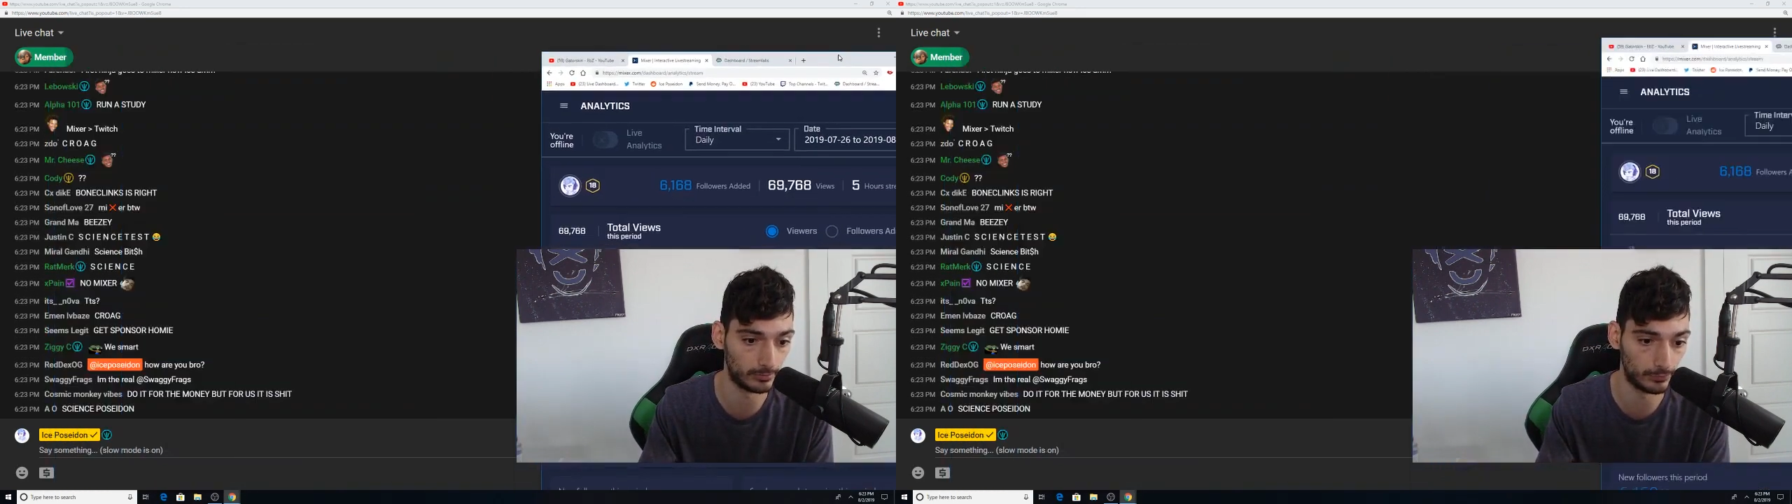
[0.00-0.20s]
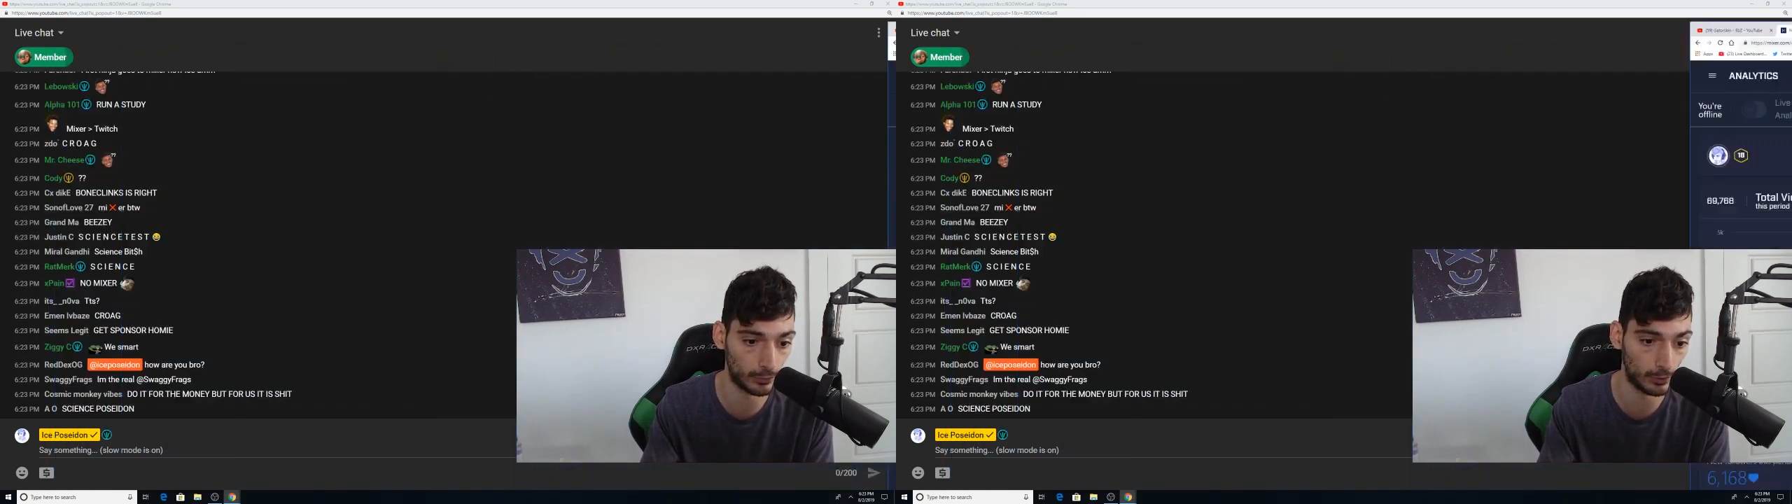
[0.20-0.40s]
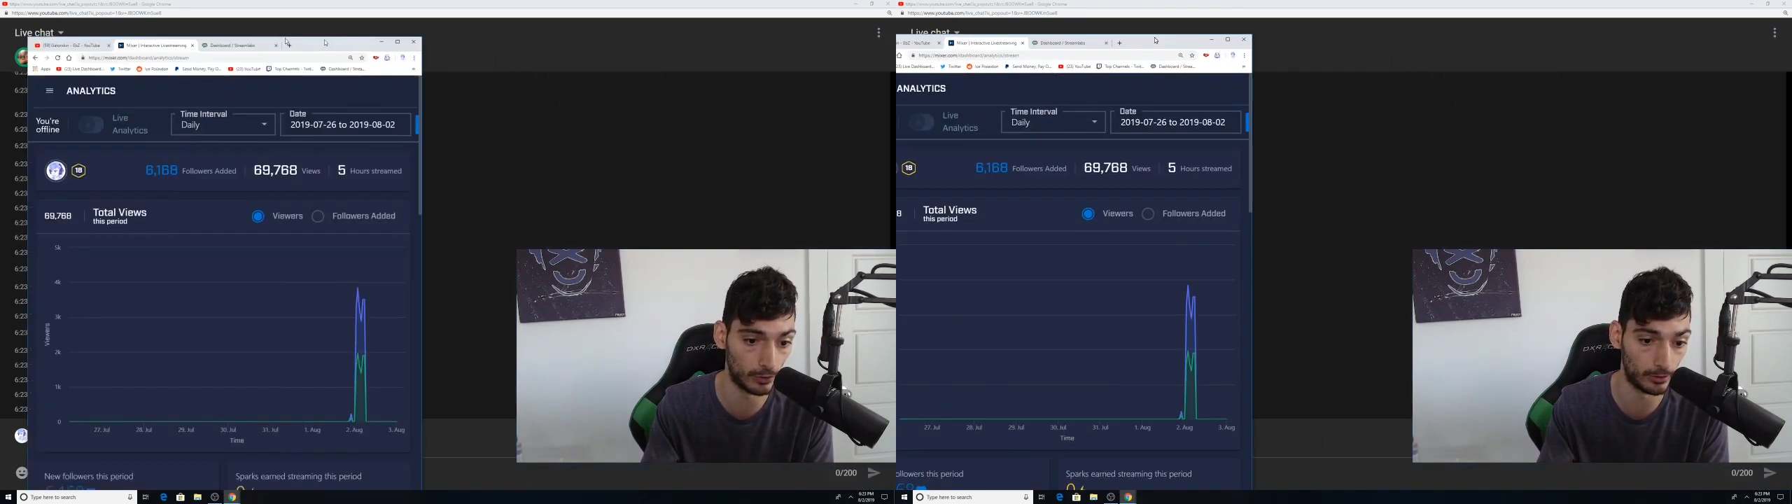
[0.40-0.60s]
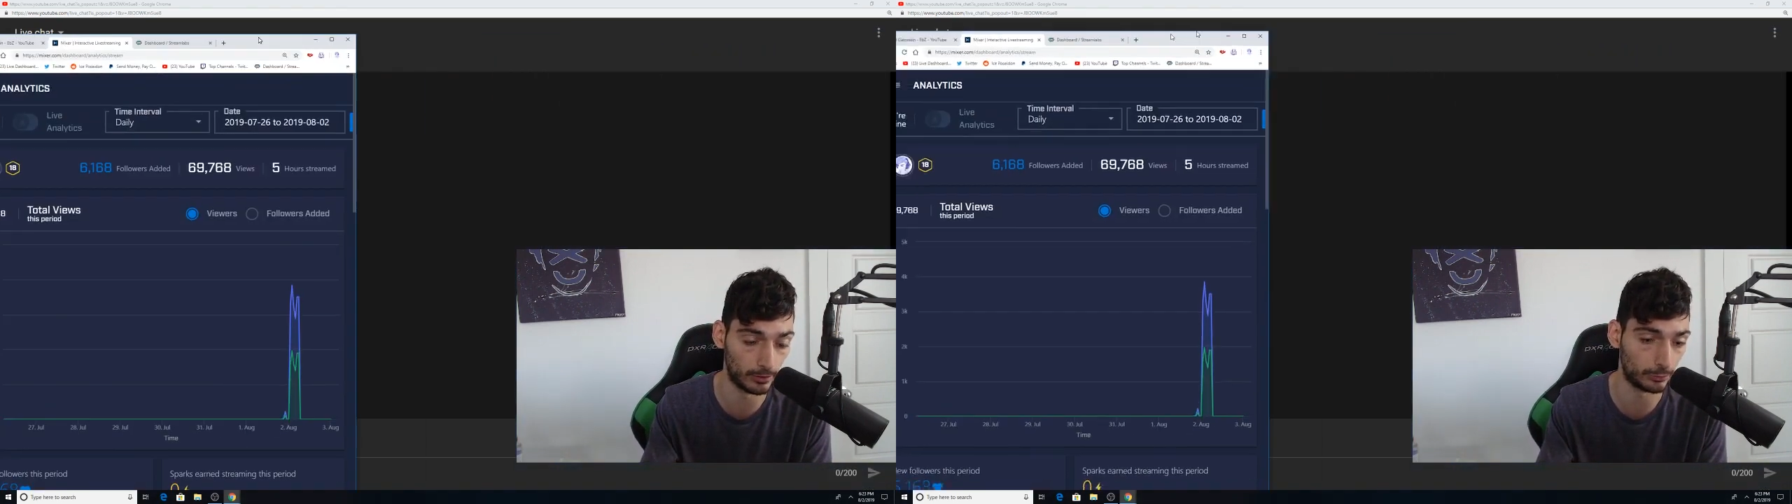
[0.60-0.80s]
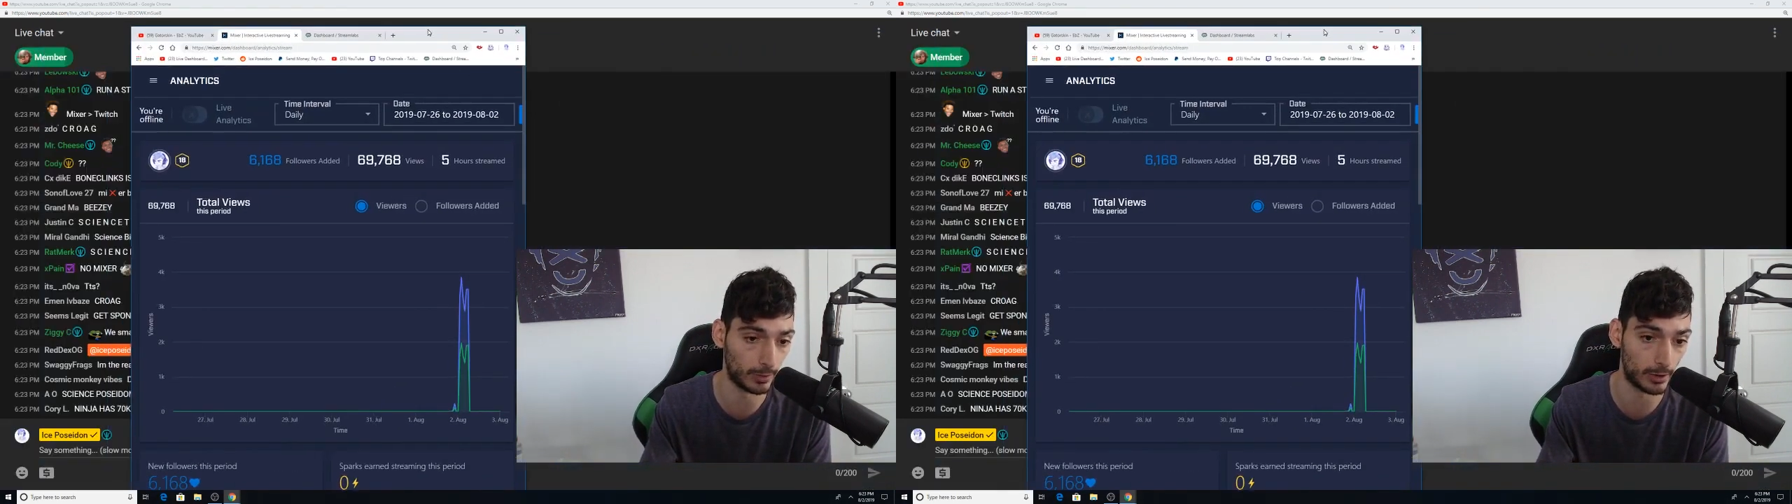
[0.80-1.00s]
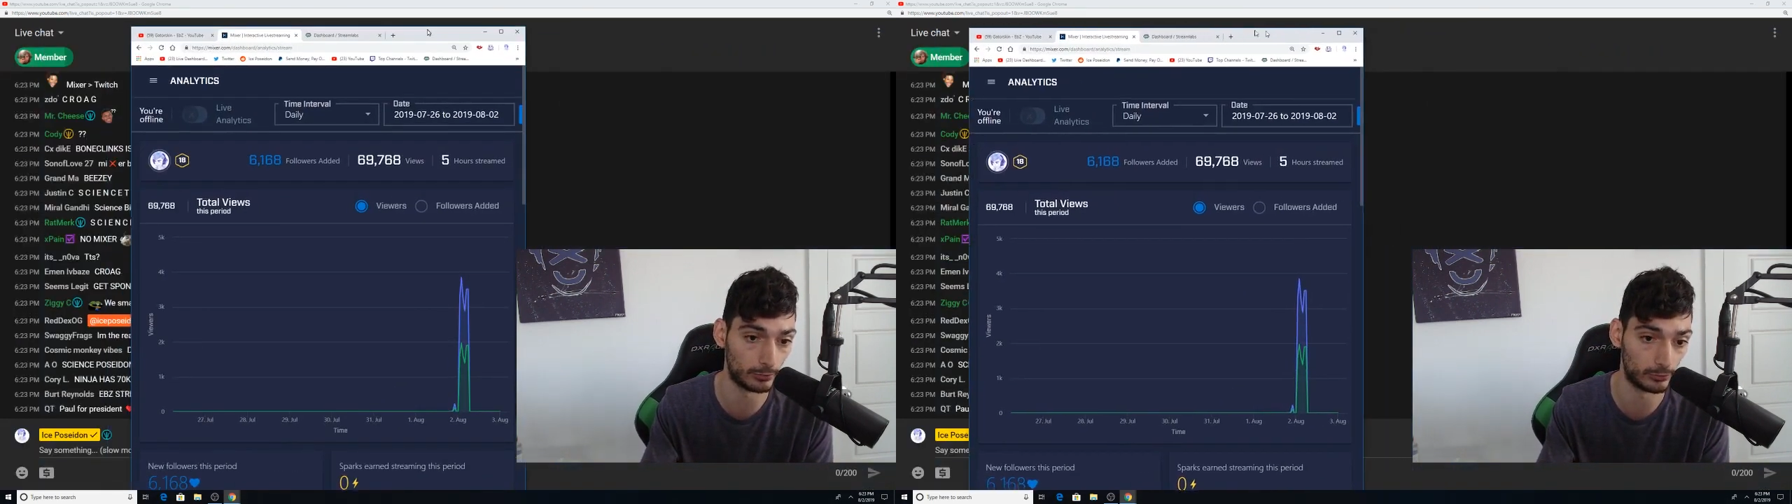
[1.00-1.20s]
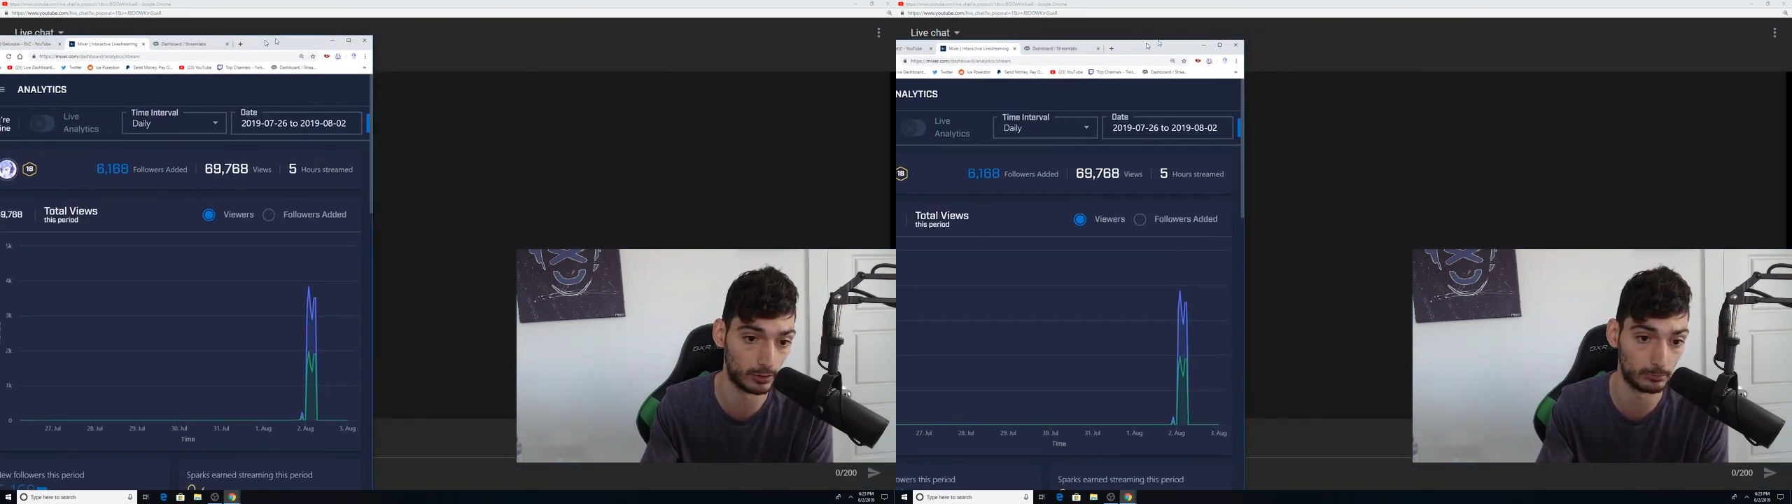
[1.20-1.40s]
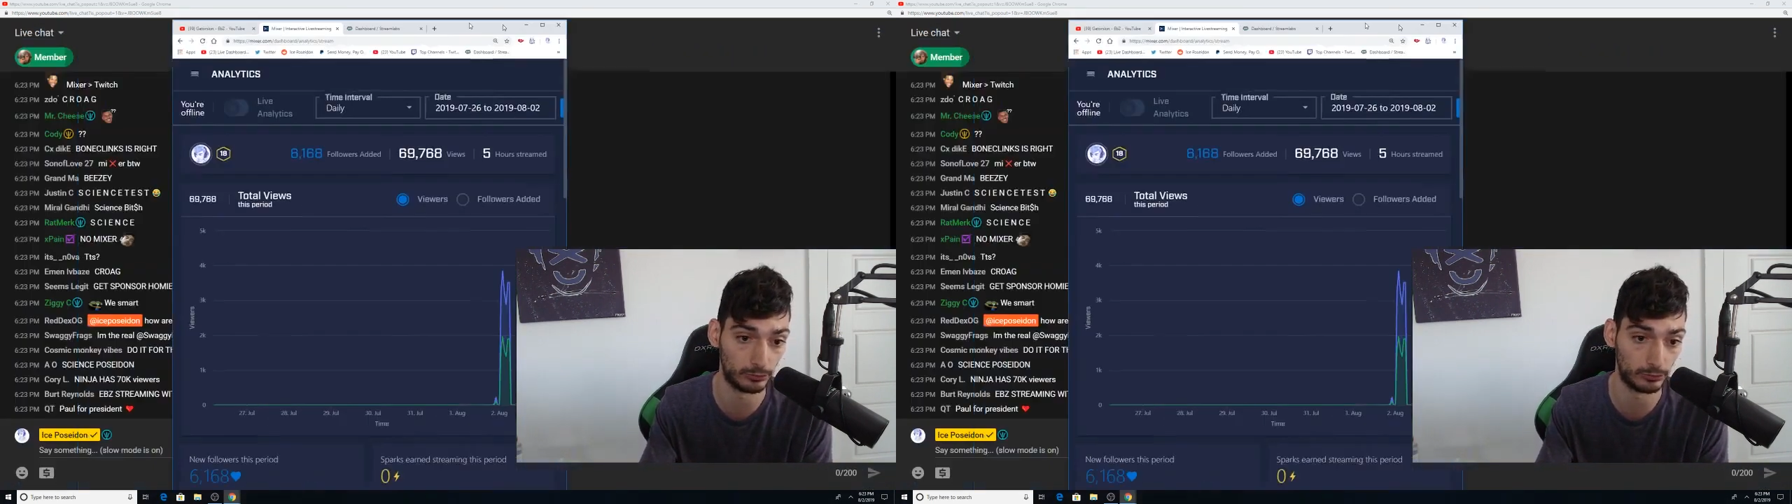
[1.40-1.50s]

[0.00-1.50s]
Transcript: for a three hour stream.